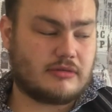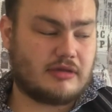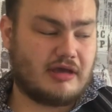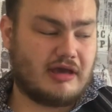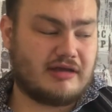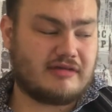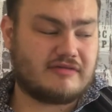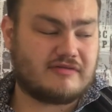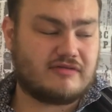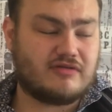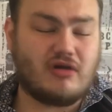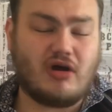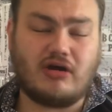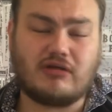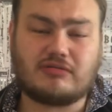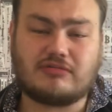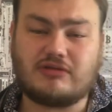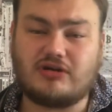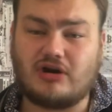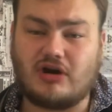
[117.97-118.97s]
It's
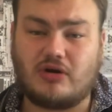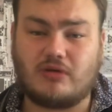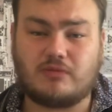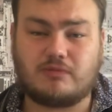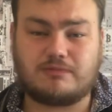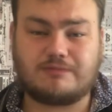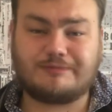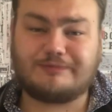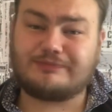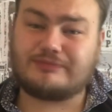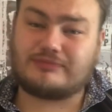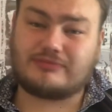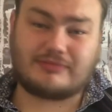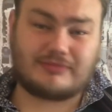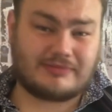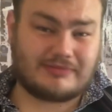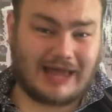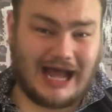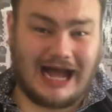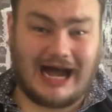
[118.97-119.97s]
not, you know,
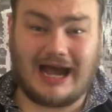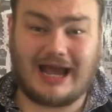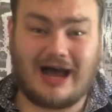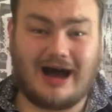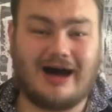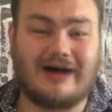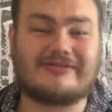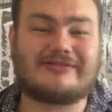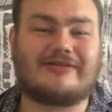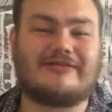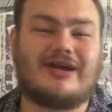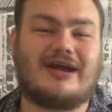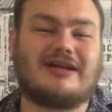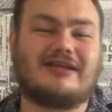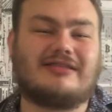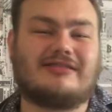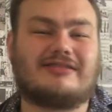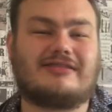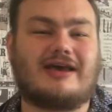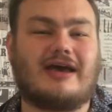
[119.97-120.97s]
high art or
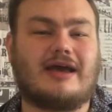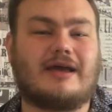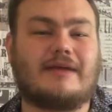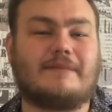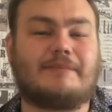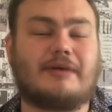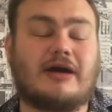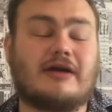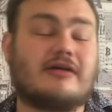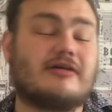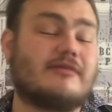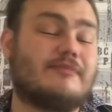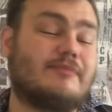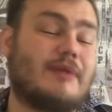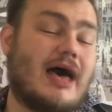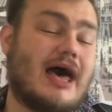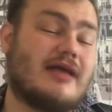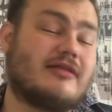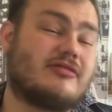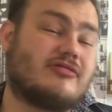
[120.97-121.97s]
anything, but
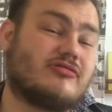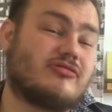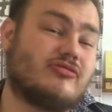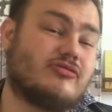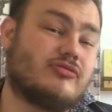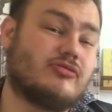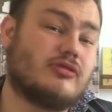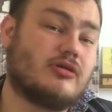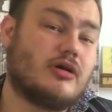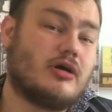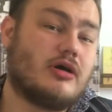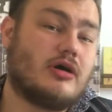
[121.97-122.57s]
compared to